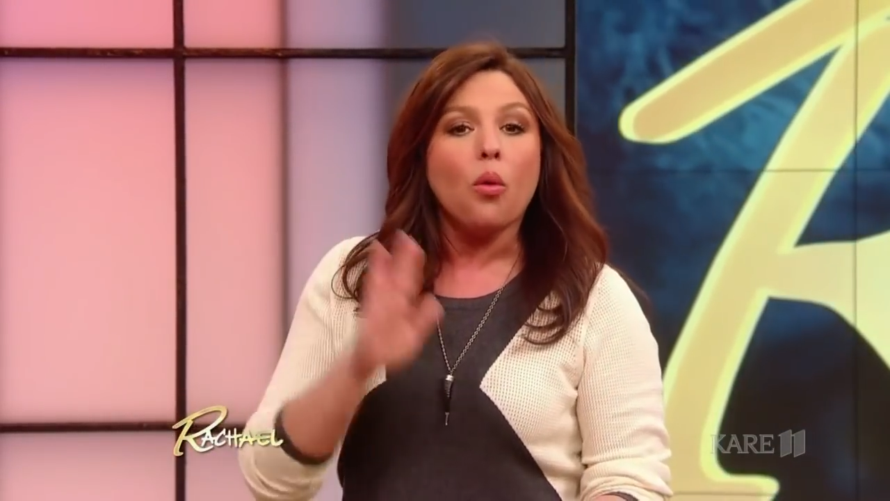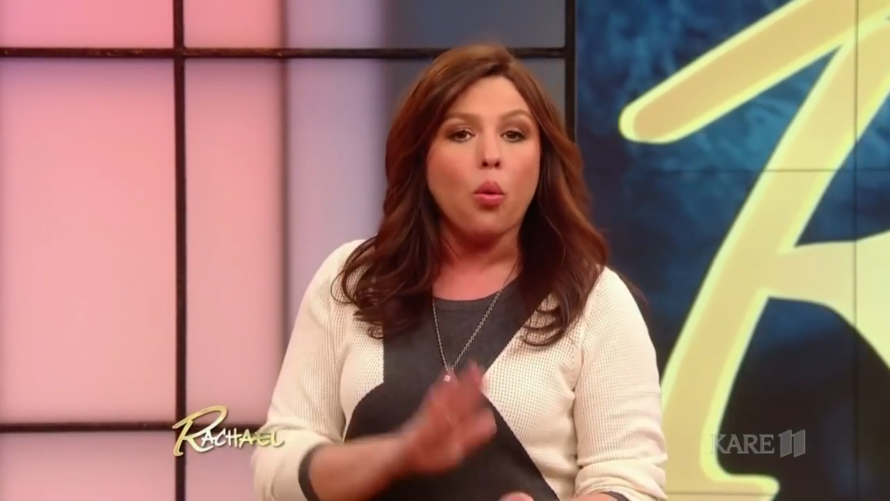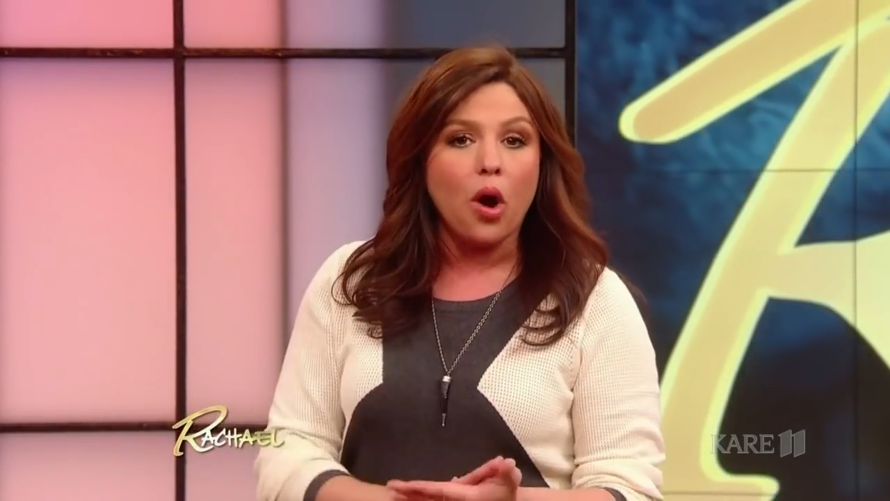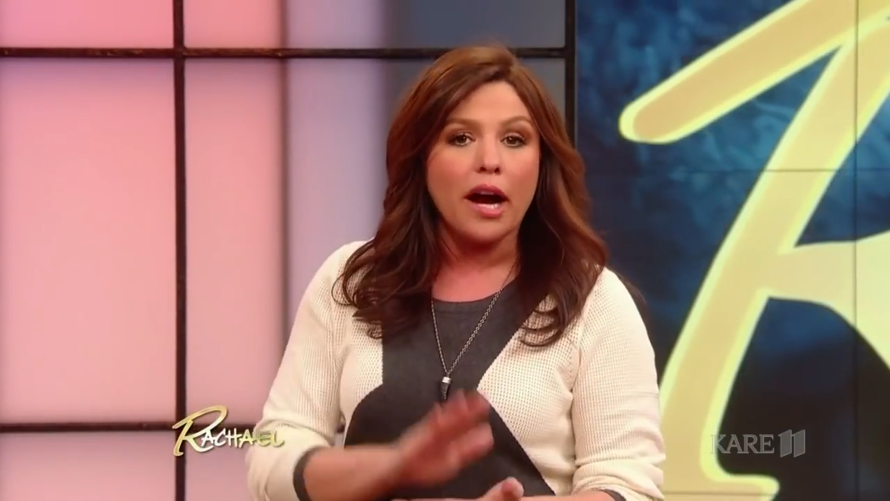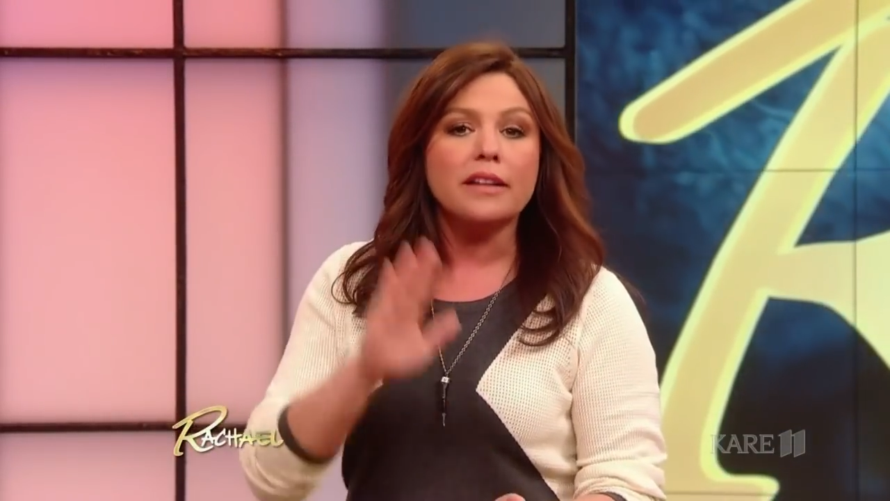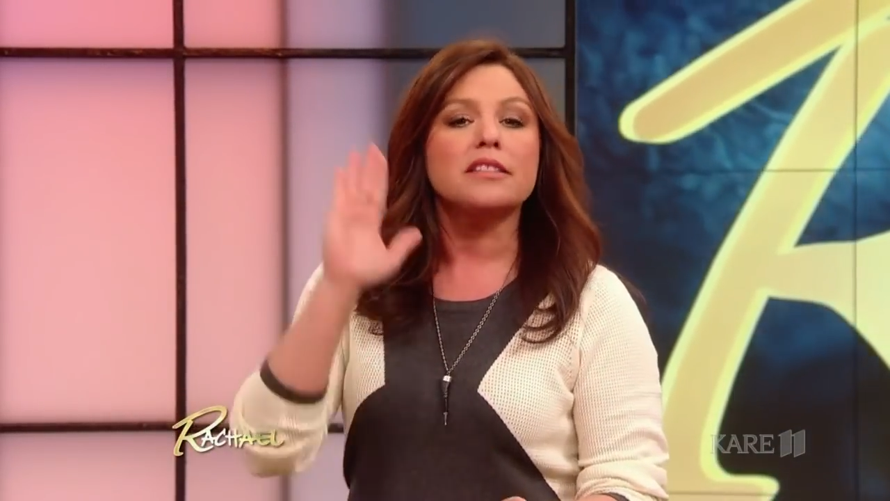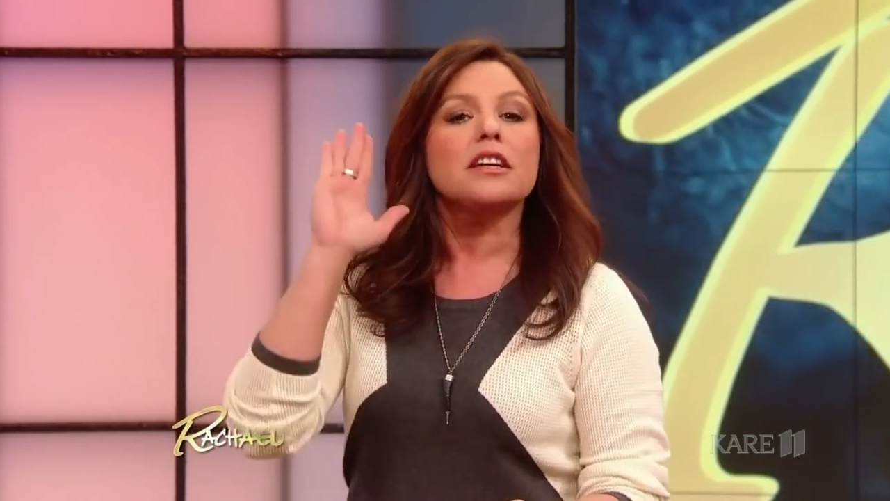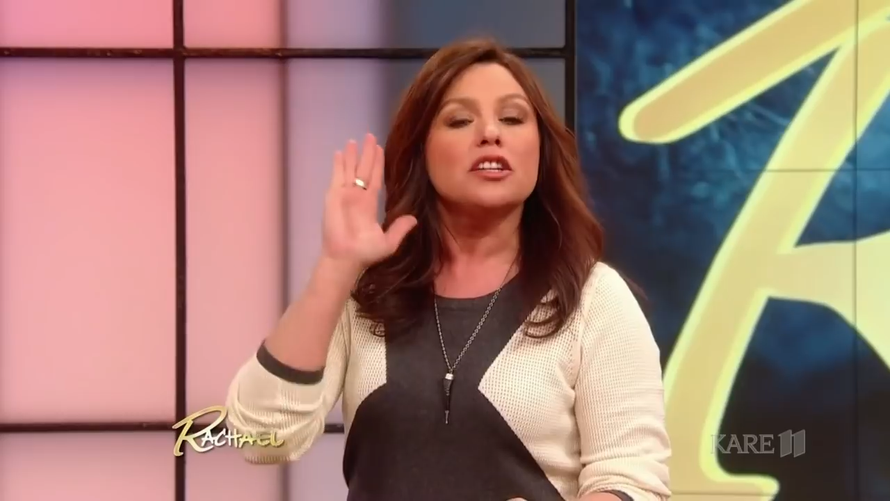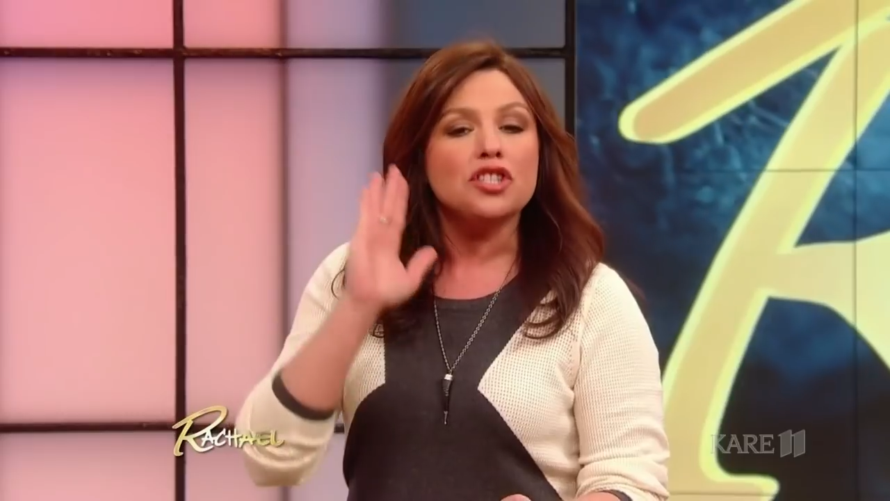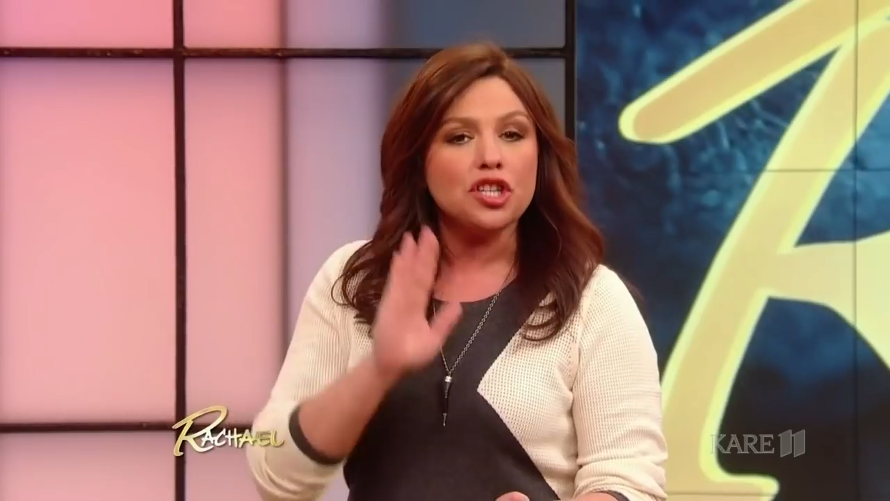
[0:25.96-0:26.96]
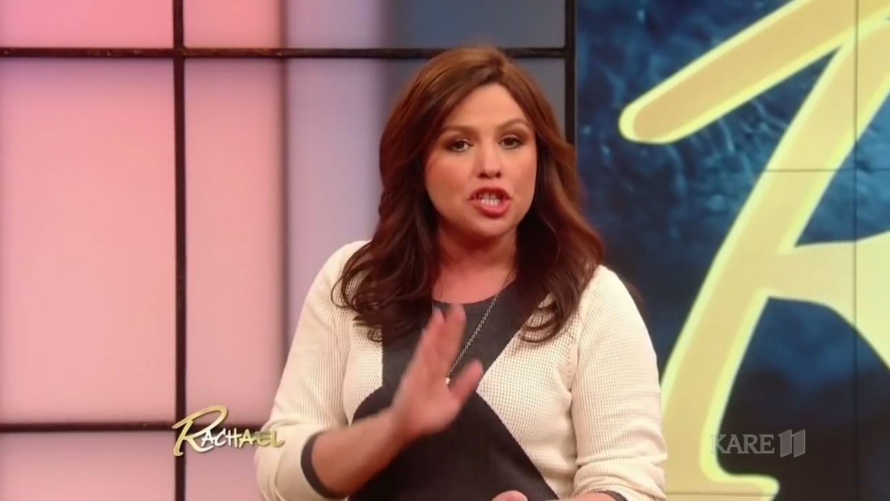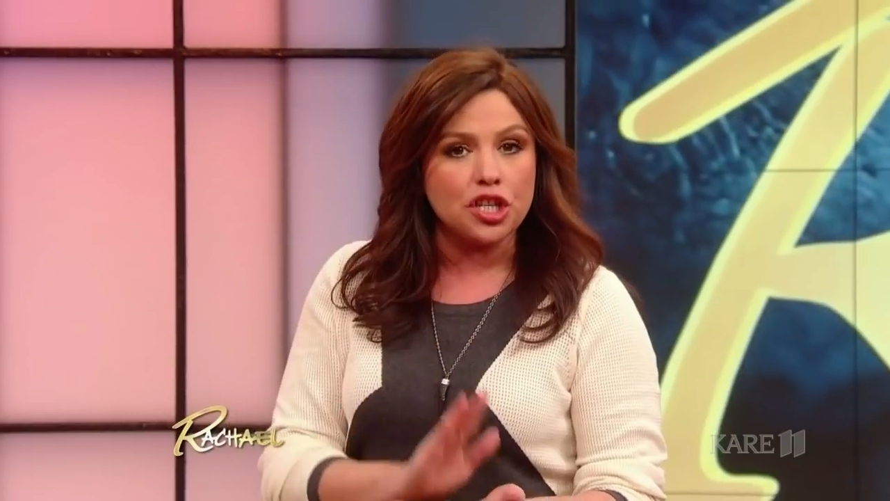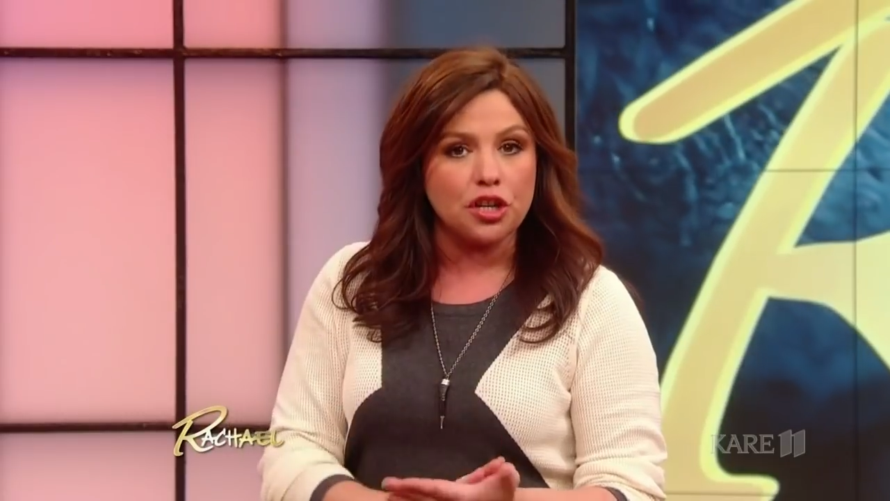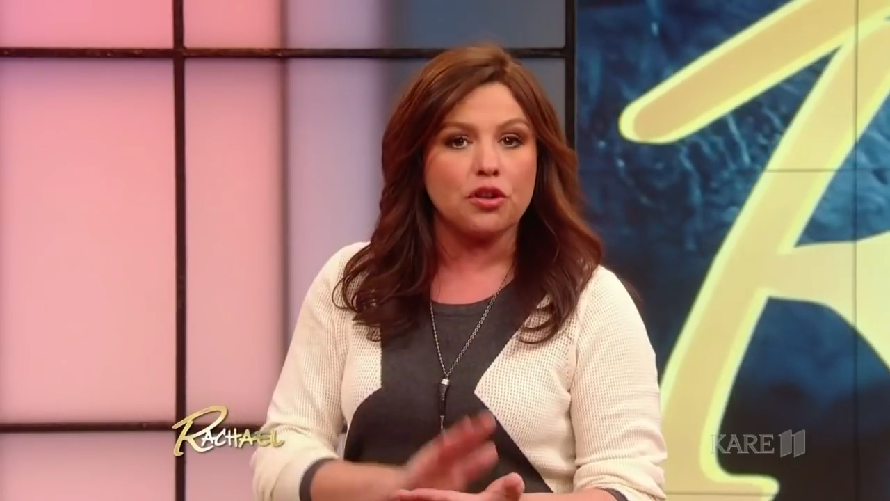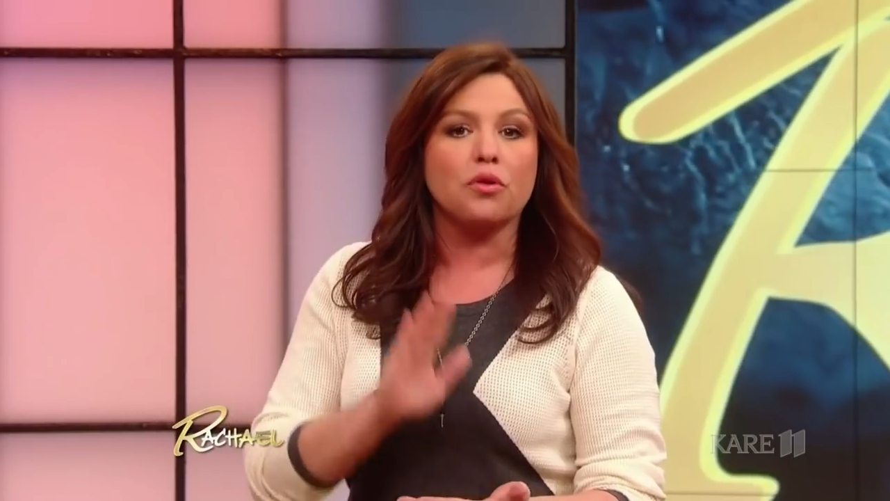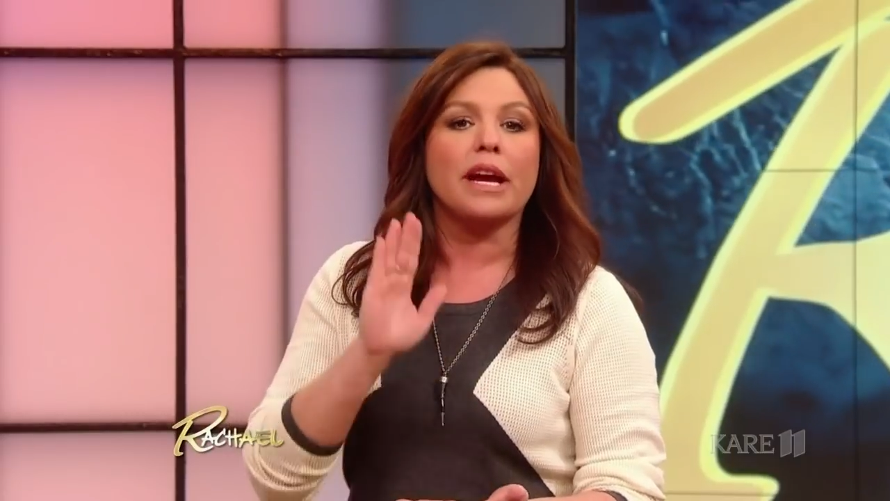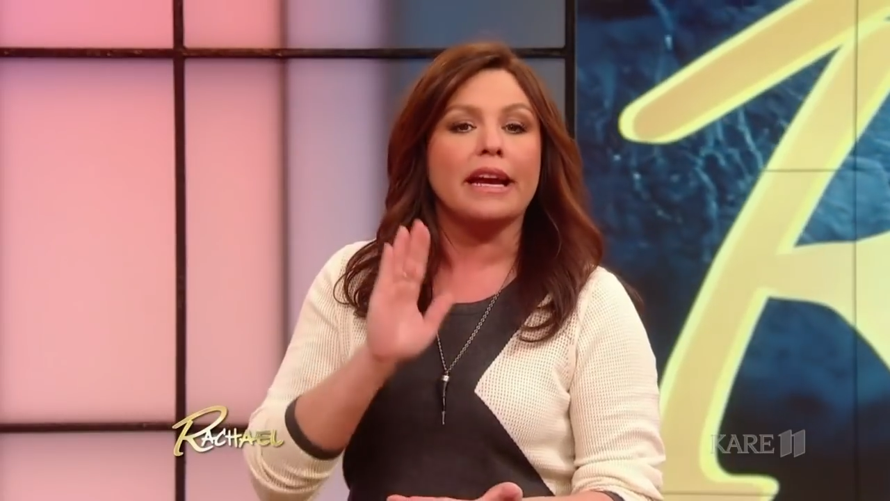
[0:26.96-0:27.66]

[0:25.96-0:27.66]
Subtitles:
What to do